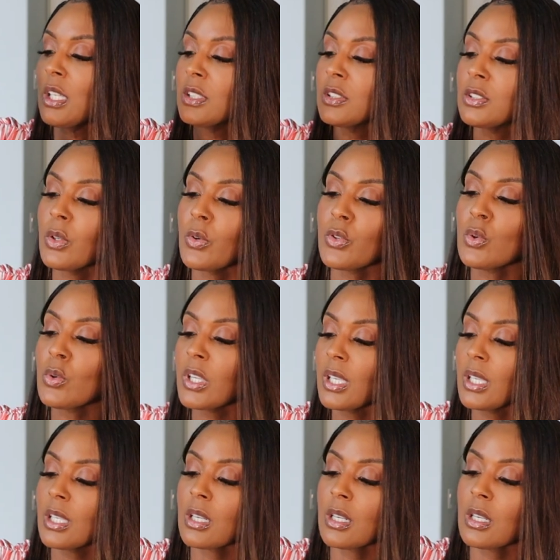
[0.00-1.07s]
So you
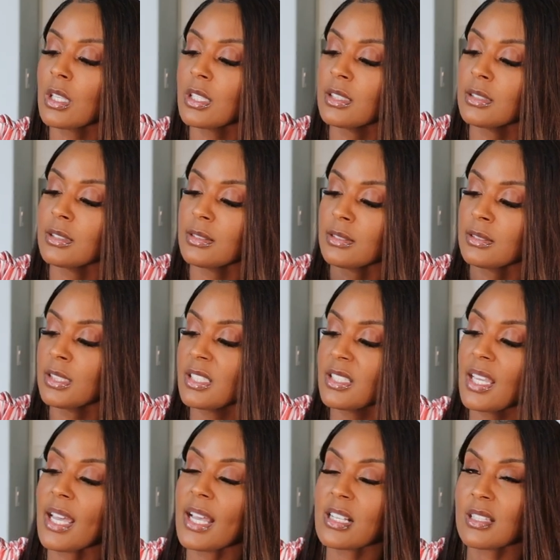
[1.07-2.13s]
can
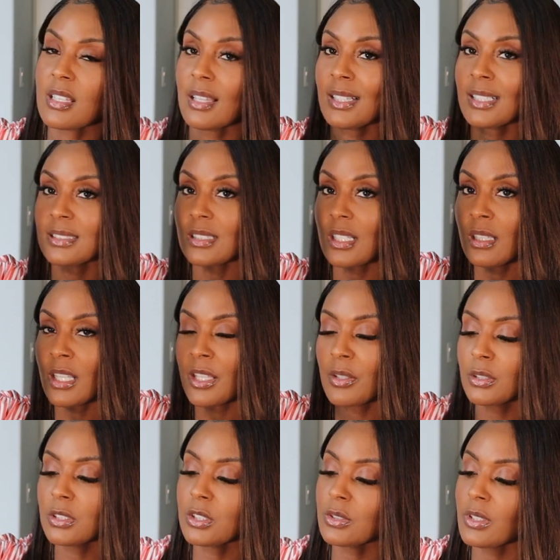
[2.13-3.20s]
detach this
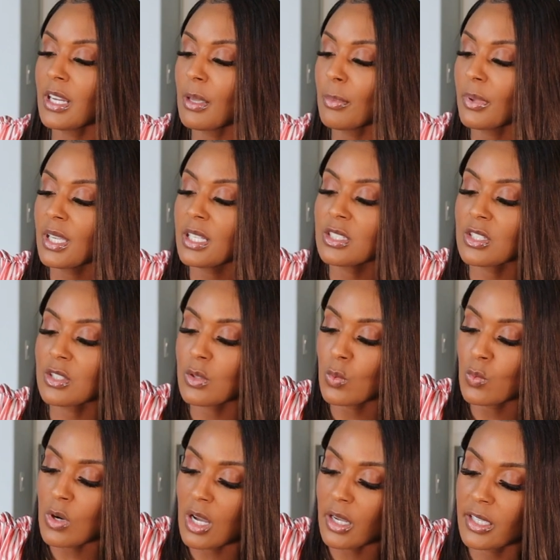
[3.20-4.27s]
leather strap and just
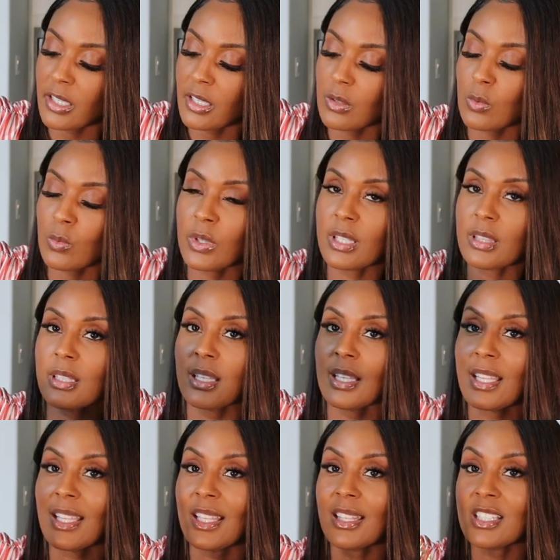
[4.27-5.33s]
rock it with
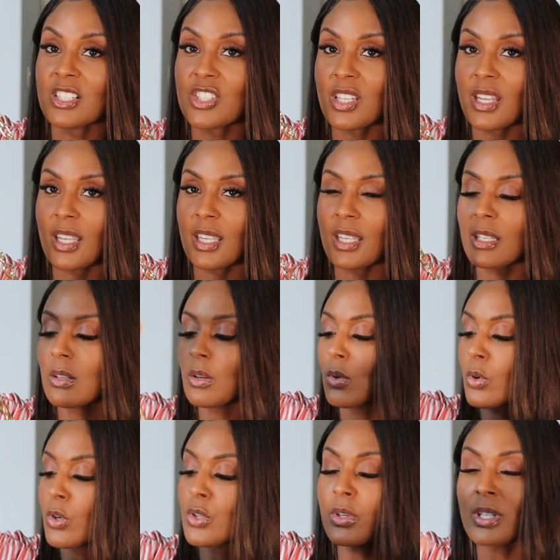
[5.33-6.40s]
the chain,
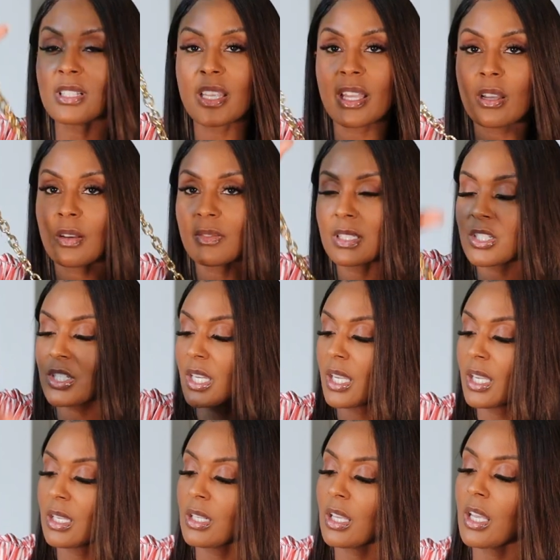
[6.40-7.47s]
or you can take off the
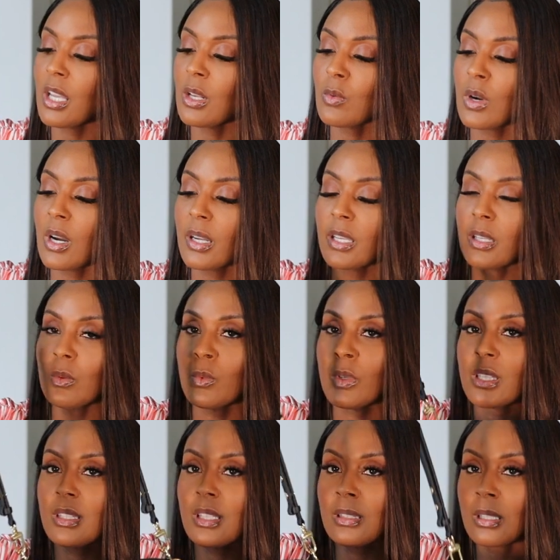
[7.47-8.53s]
chain and rock it
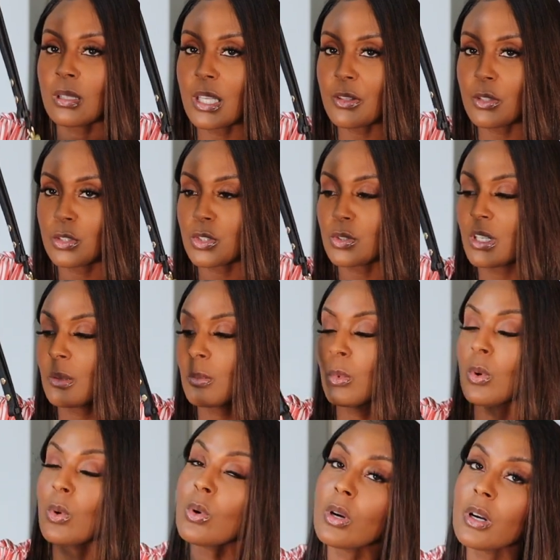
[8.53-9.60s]
with the leather strap,
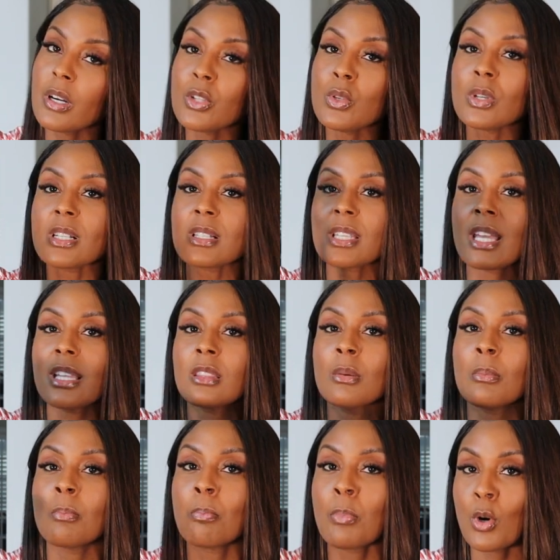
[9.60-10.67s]
or you can take
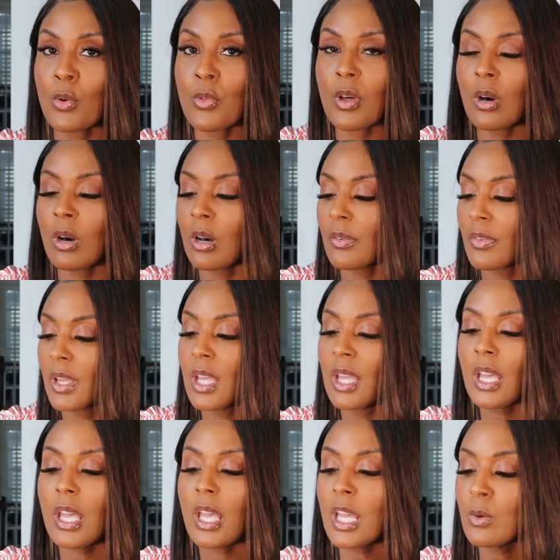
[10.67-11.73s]
them both off
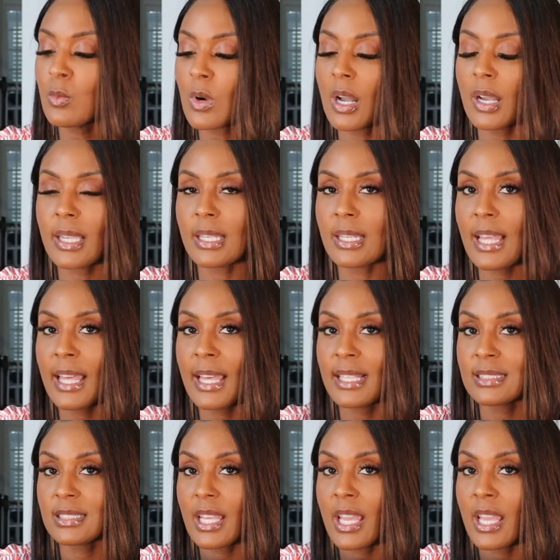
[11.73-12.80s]
and rock it
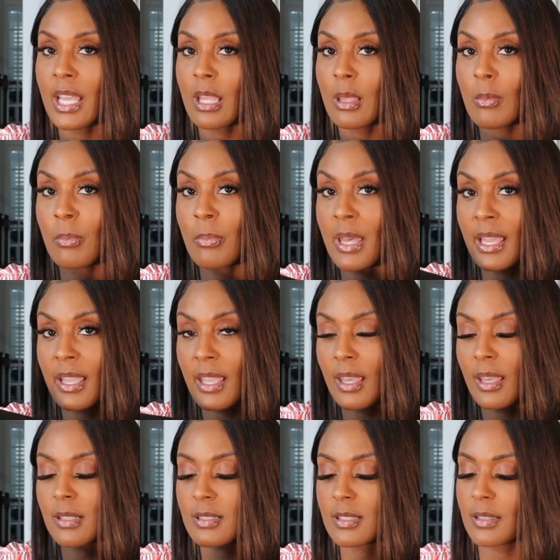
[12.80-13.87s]
as a
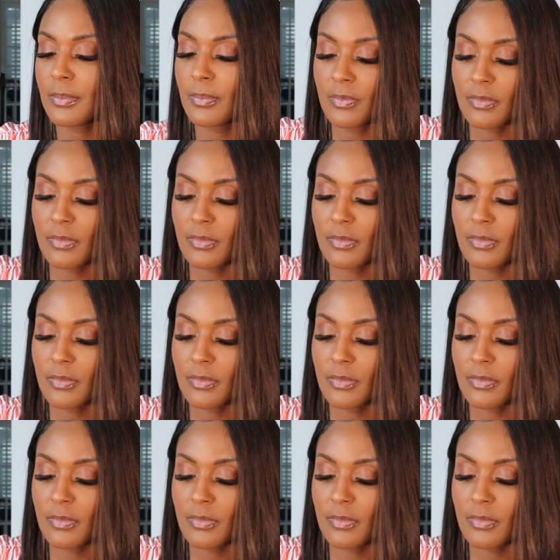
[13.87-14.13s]
baguette.